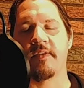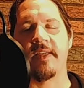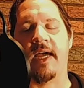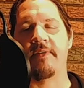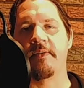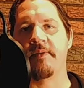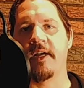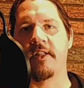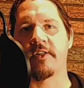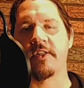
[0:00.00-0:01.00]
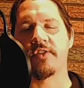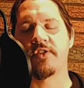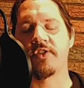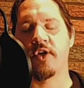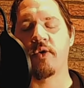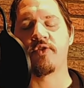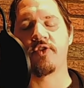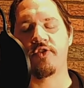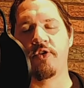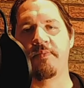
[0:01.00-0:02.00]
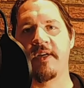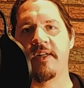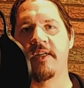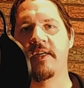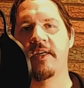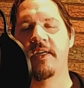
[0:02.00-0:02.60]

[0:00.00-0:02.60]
with everybody looking so stupid